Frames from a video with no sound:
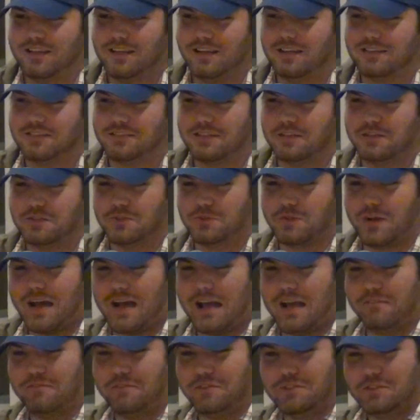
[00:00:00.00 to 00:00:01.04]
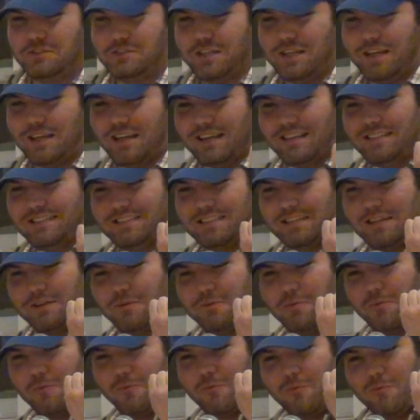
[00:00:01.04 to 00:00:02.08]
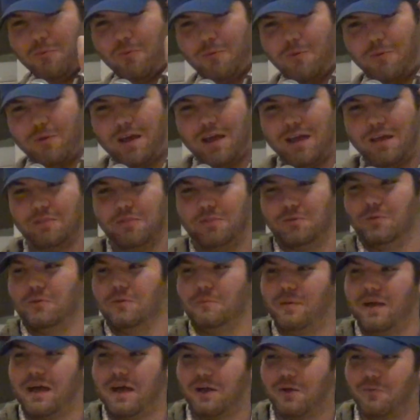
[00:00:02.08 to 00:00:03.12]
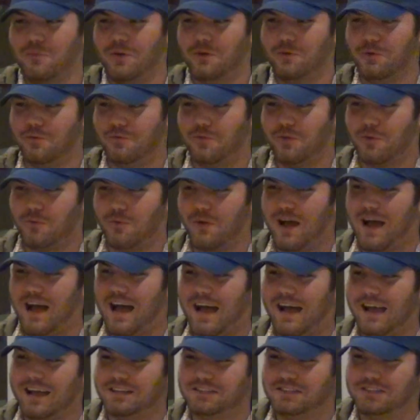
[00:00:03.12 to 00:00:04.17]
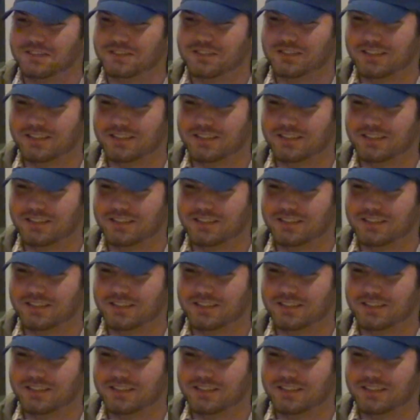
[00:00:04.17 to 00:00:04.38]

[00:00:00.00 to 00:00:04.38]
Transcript: it's in drive, she guns it right through the back window of the garage.